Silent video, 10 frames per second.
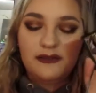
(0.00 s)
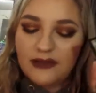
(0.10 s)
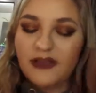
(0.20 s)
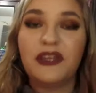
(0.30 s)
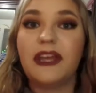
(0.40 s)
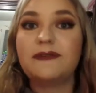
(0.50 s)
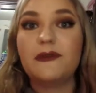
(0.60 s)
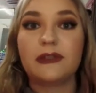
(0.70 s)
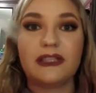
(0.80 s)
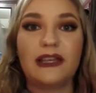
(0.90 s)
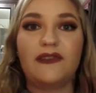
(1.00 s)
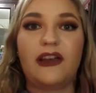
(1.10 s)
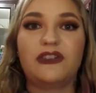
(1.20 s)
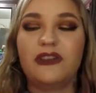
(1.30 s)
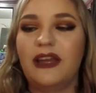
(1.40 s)
nothing gives me more
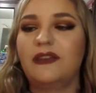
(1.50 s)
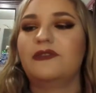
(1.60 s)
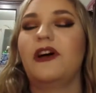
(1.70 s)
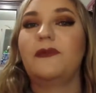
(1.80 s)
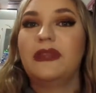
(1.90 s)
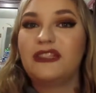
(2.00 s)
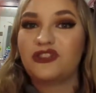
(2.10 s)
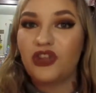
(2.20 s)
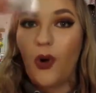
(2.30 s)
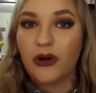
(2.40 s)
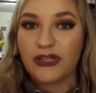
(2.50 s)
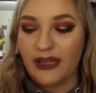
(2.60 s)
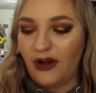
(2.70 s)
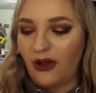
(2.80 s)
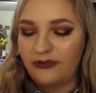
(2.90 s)
satisfaction than taking those off, but these are so hard to
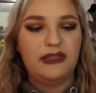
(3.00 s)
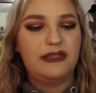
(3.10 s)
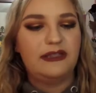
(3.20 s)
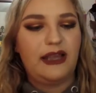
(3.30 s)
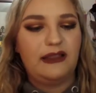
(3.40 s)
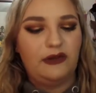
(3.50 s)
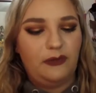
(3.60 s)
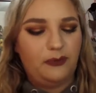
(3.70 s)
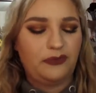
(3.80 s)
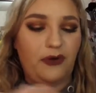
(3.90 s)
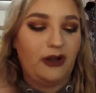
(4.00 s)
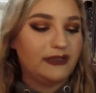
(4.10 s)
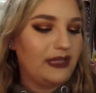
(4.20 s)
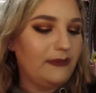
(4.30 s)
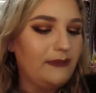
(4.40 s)
get off. This is a little
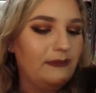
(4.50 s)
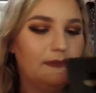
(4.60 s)
bronzing,